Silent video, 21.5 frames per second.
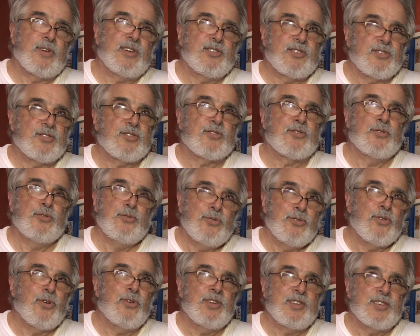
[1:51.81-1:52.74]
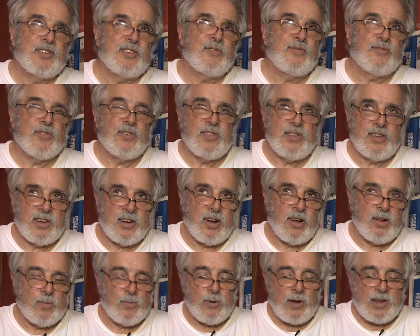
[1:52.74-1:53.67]
is just too noisy for the
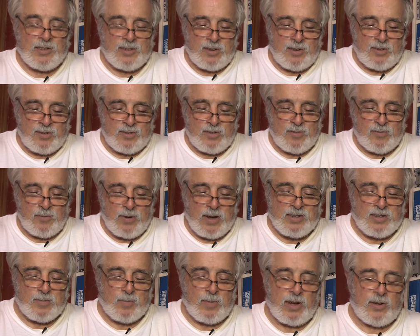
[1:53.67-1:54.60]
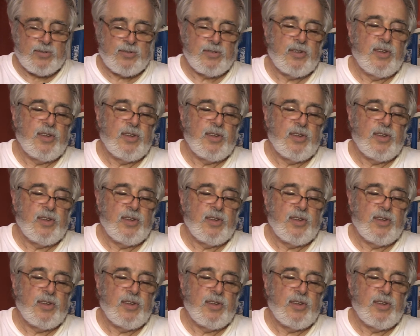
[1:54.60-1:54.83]
calm residents of Westmount.